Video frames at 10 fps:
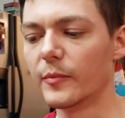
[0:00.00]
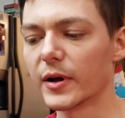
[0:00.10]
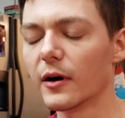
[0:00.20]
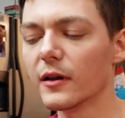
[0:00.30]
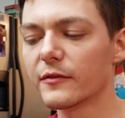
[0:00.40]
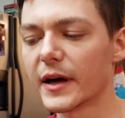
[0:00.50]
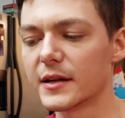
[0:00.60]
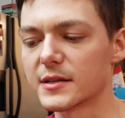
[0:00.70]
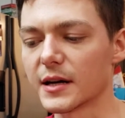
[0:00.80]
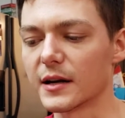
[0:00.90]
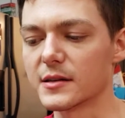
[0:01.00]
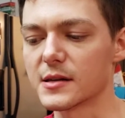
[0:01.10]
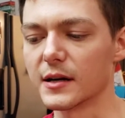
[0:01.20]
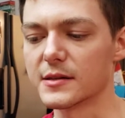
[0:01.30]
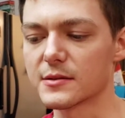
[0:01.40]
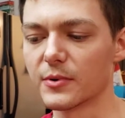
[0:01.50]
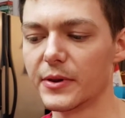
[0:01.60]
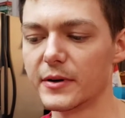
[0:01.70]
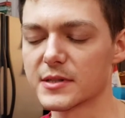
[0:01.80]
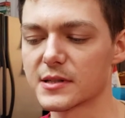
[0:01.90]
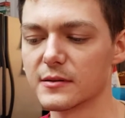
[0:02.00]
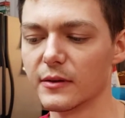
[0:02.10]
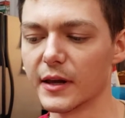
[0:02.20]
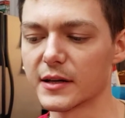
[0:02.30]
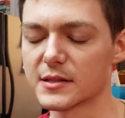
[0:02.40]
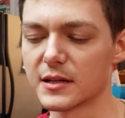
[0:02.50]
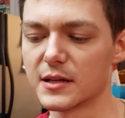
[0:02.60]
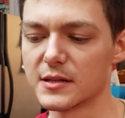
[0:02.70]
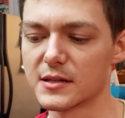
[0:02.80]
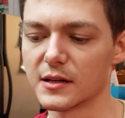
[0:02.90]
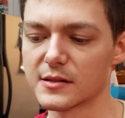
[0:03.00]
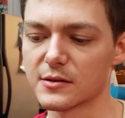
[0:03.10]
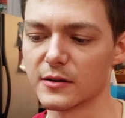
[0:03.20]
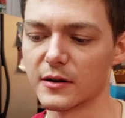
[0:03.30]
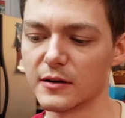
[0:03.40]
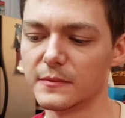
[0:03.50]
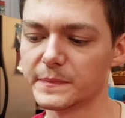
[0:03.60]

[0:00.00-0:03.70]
But all of that is data science, whether it's like statistics or